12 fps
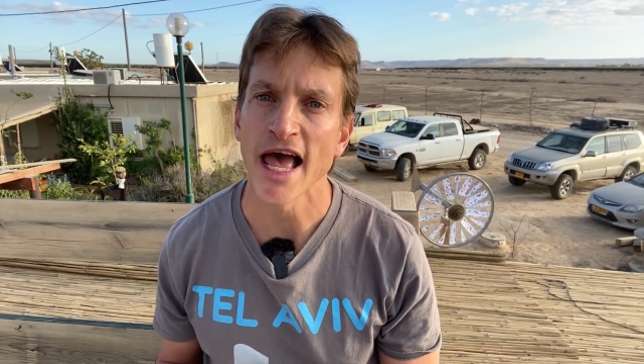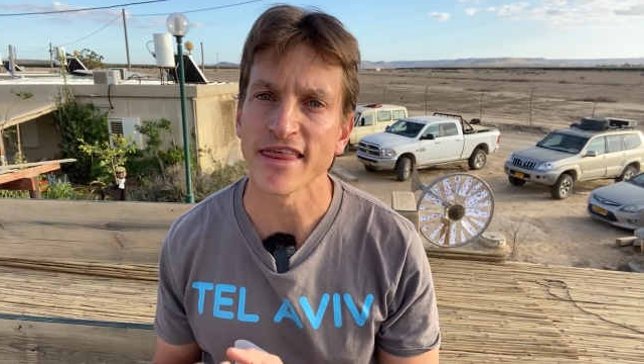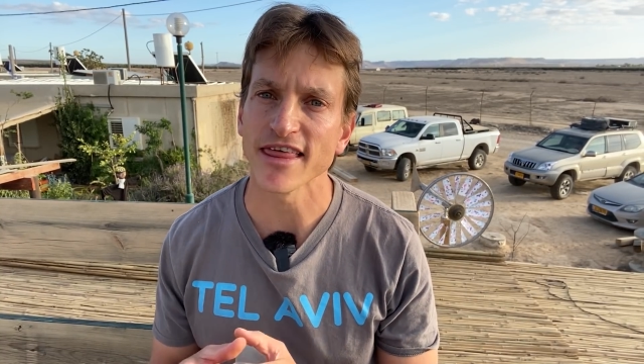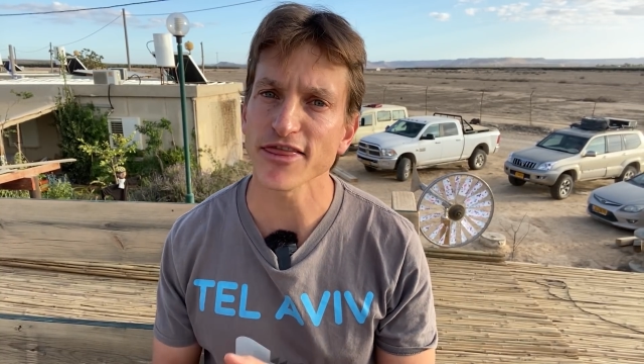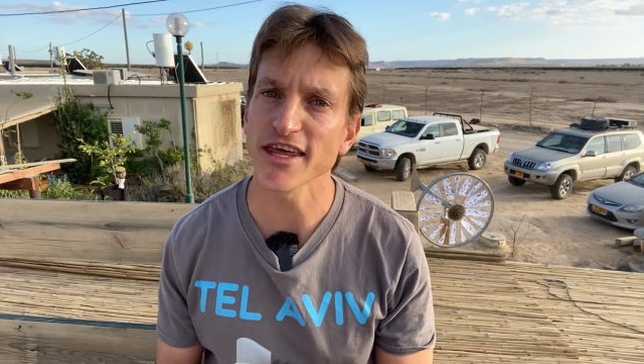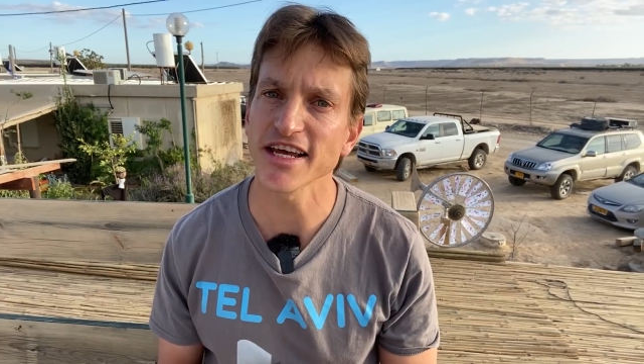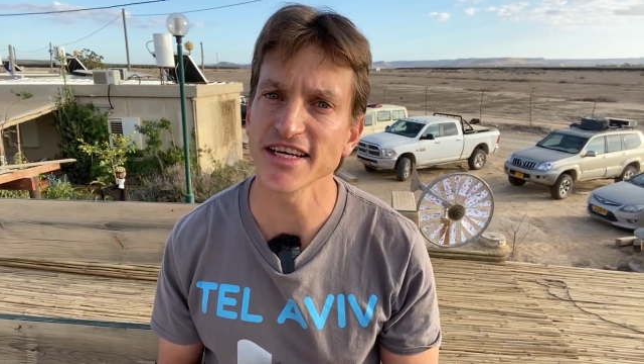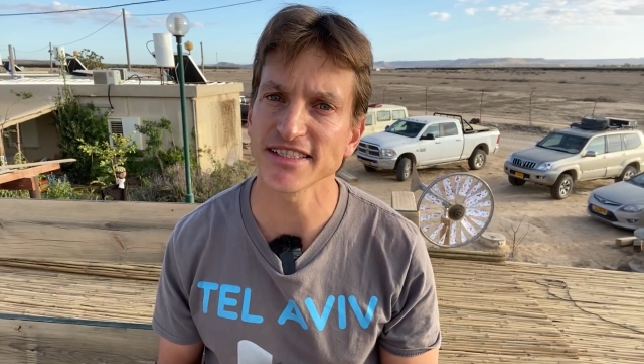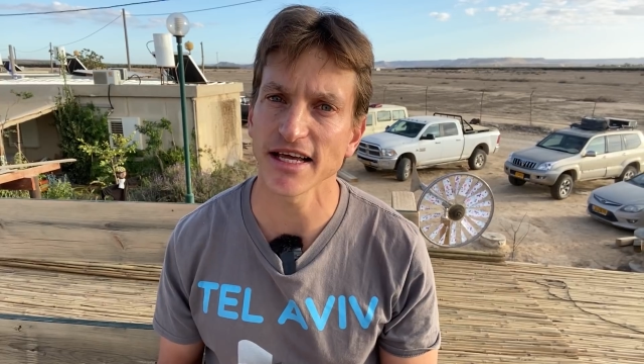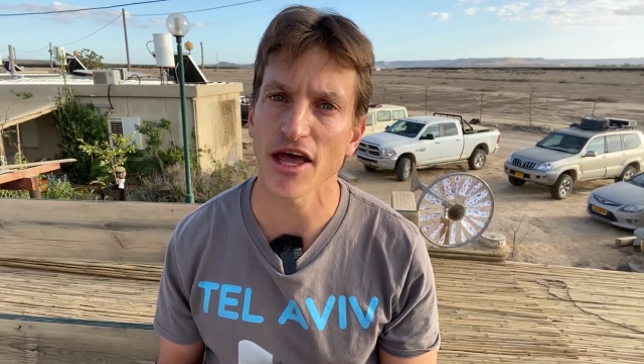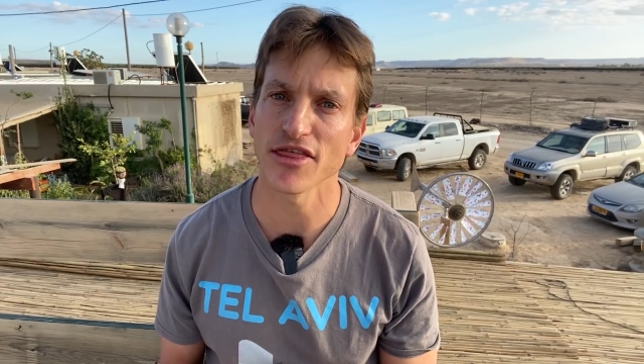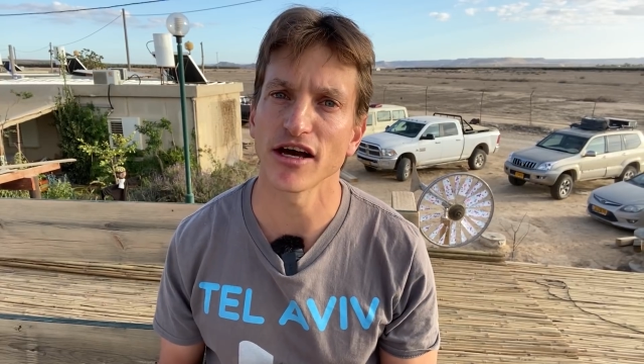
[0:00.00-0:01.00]
The thing
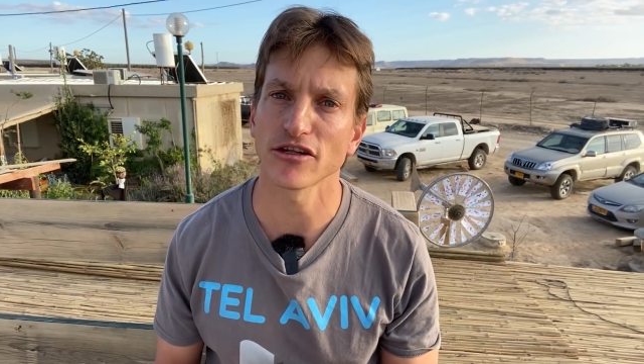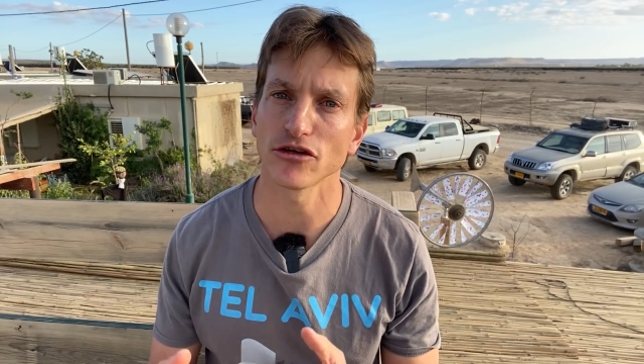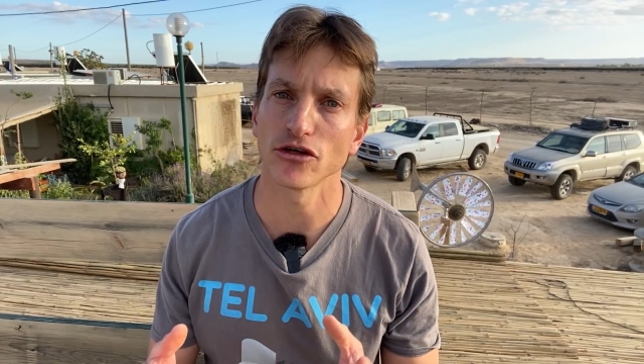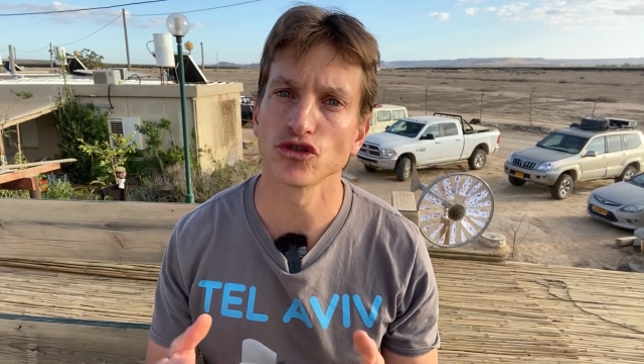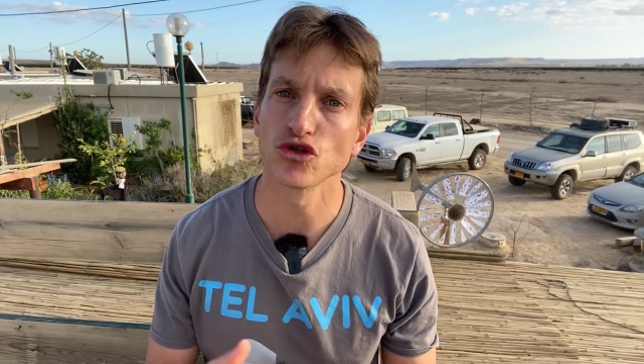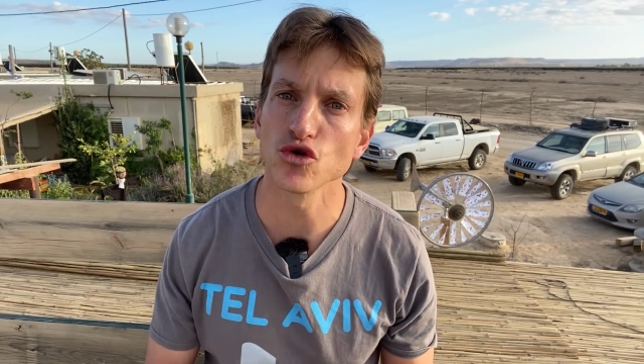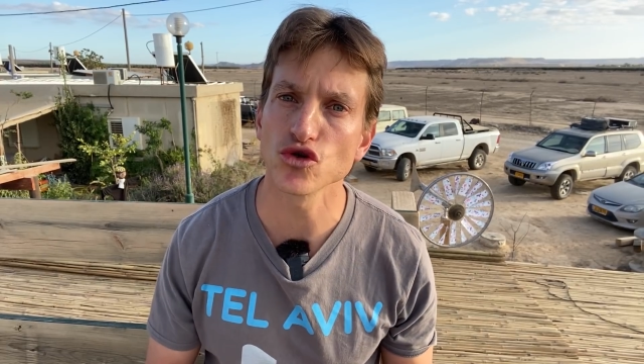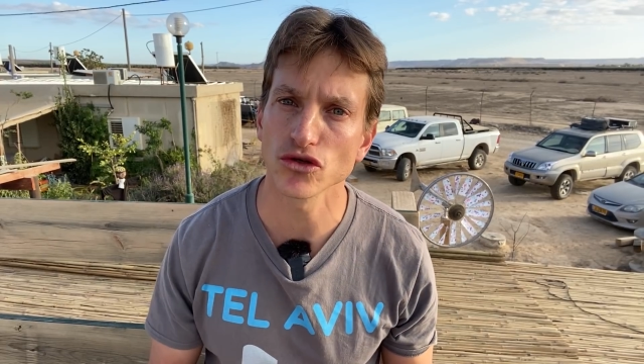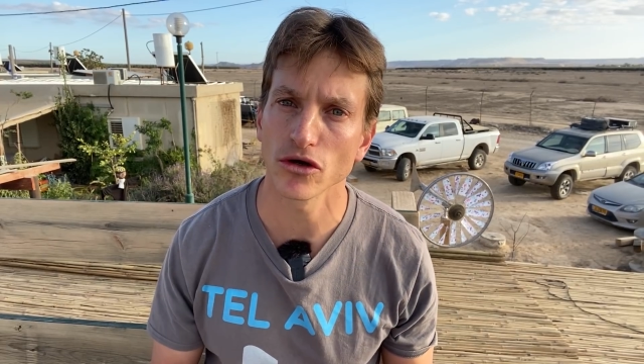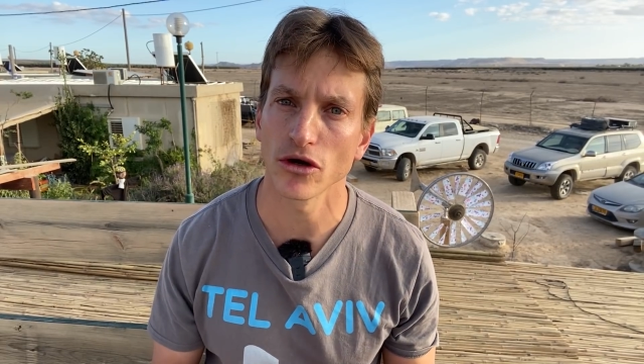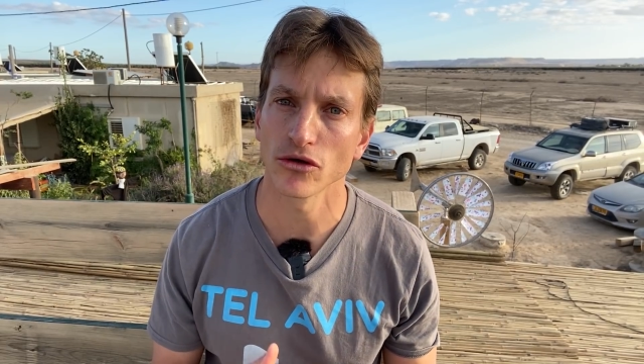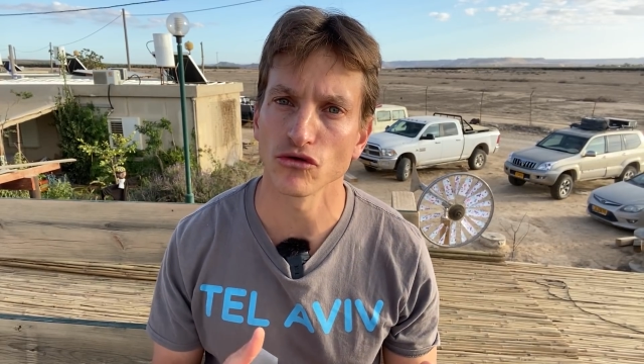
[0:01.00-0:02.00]
is that Jews
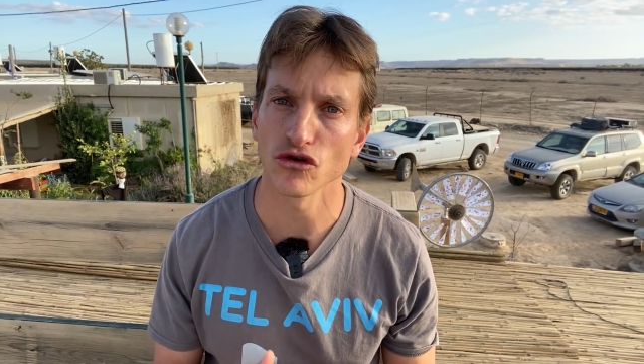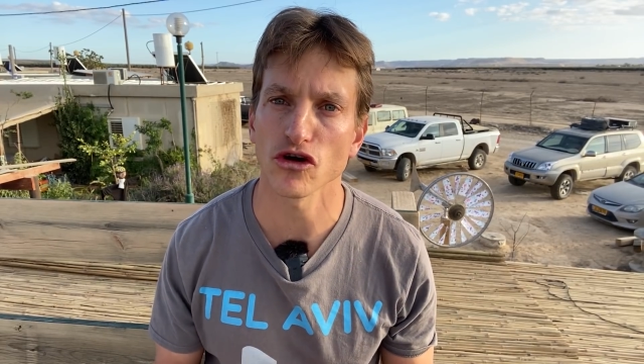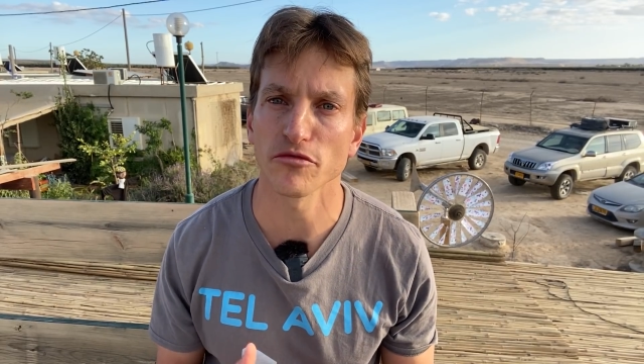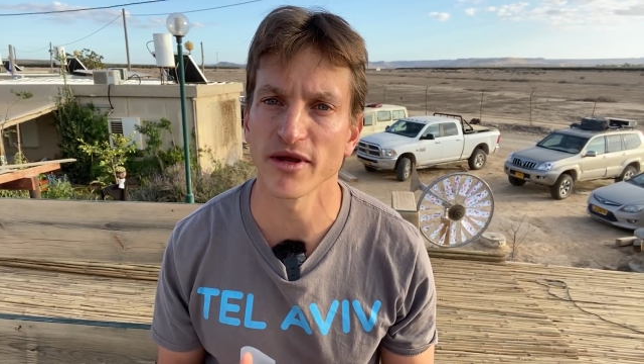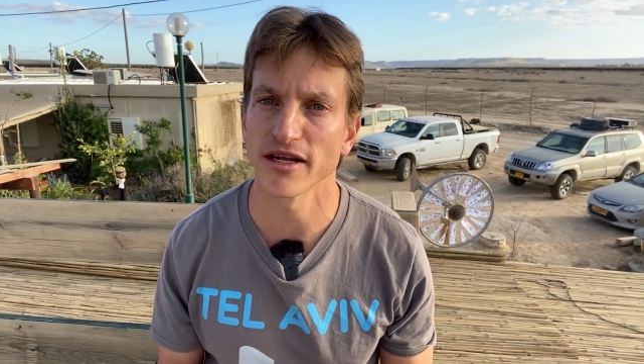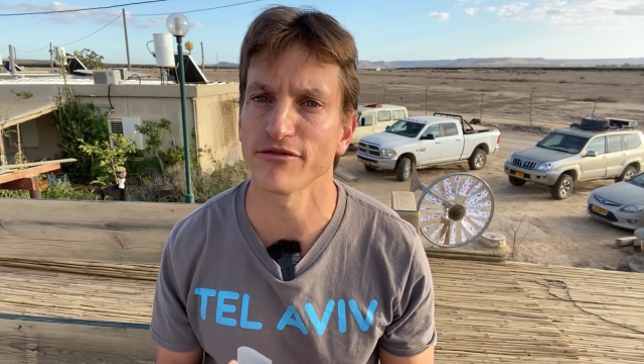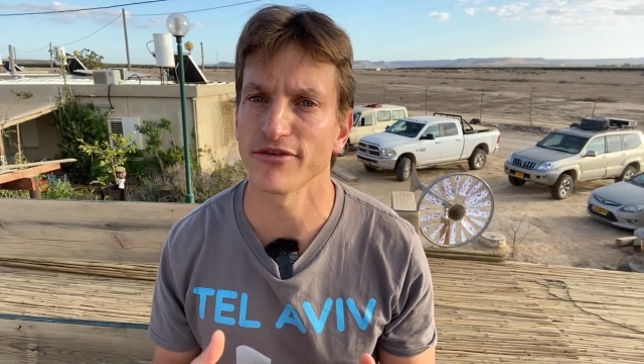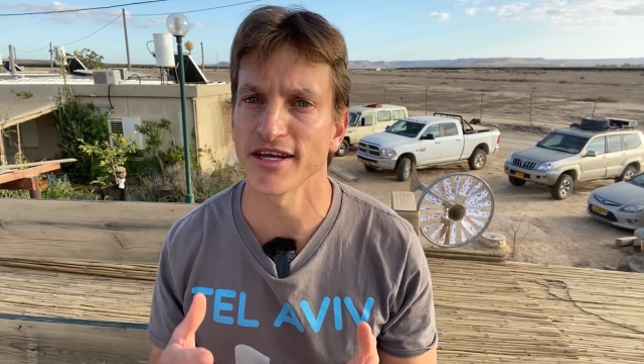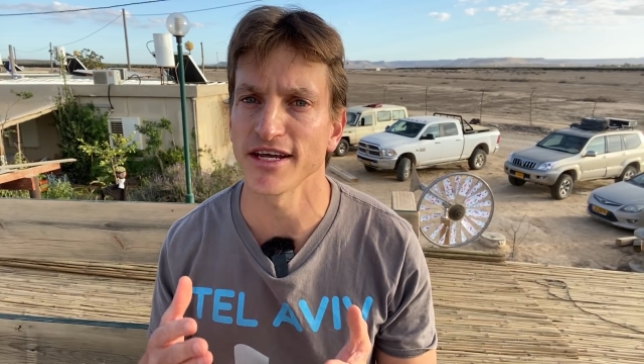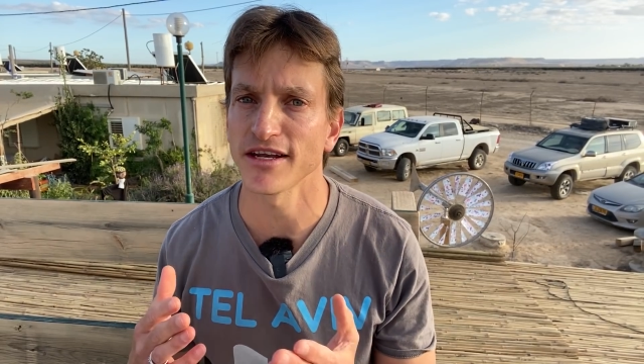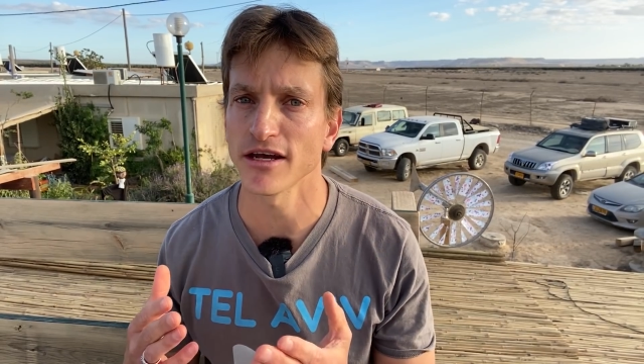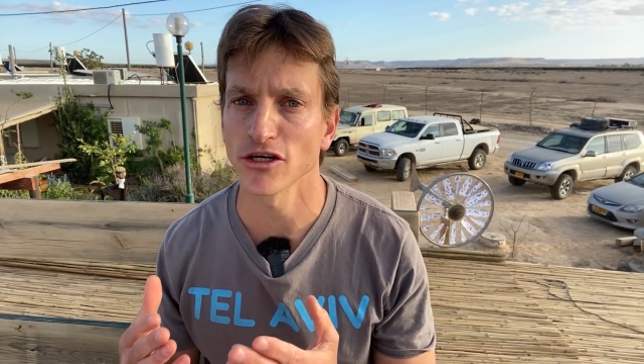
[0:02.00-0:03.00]
do not believe
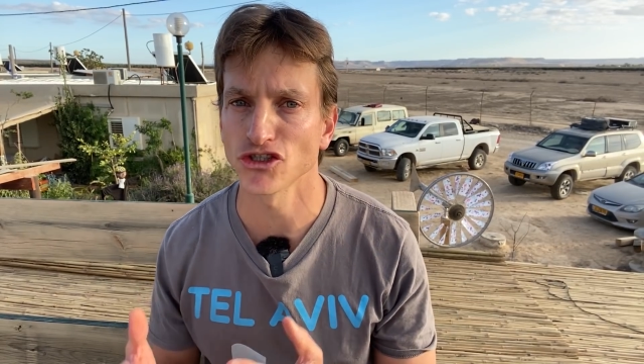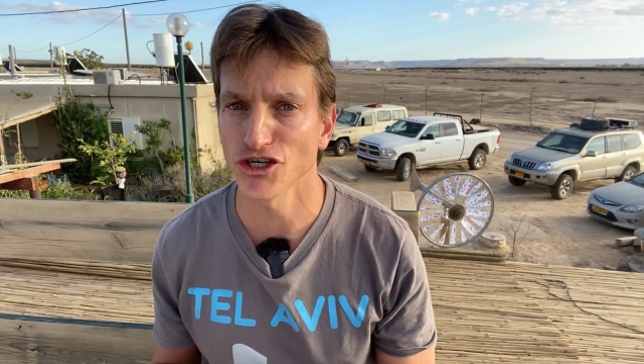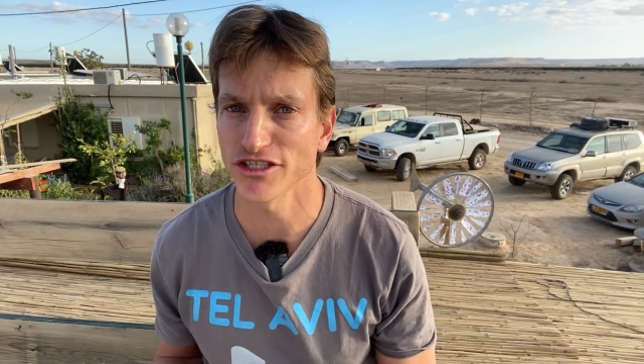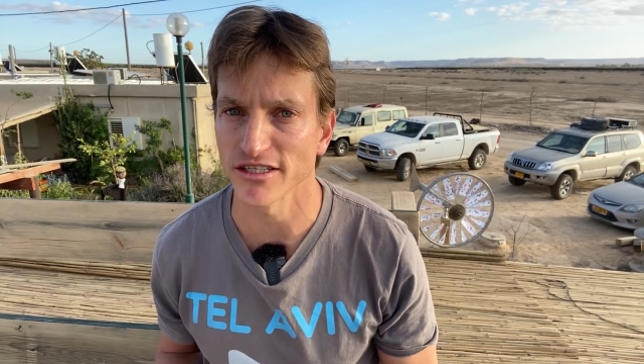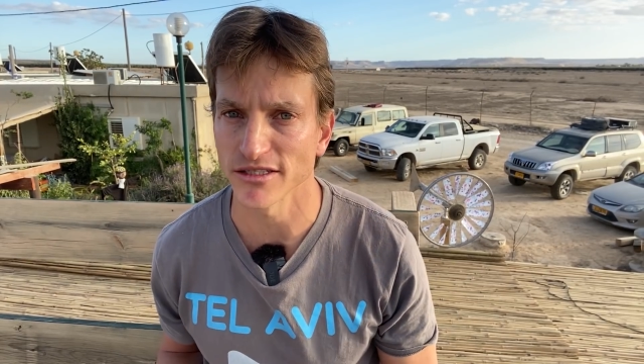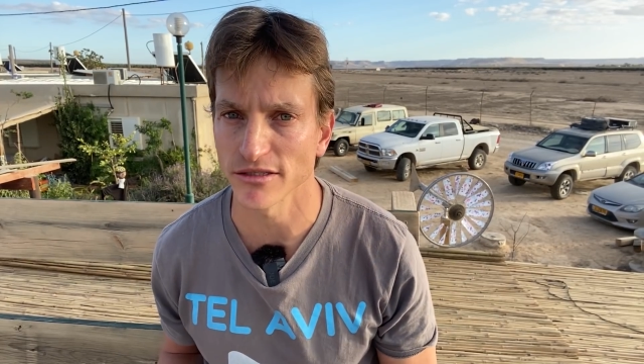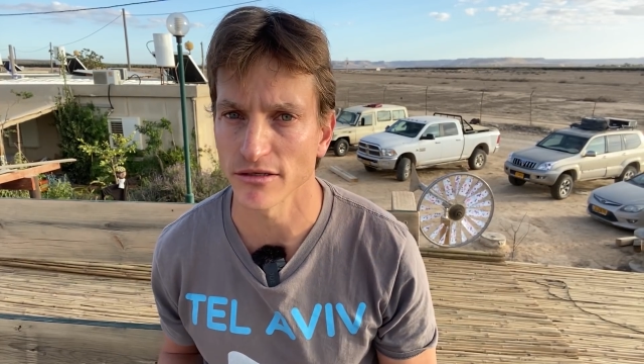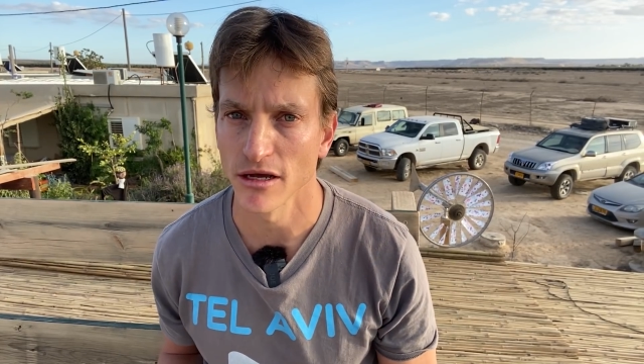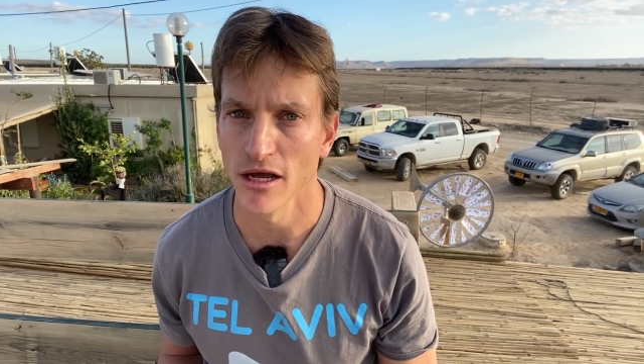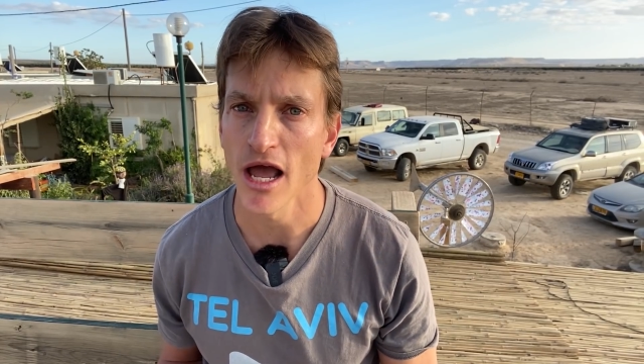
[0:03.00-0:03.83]
in Jesus.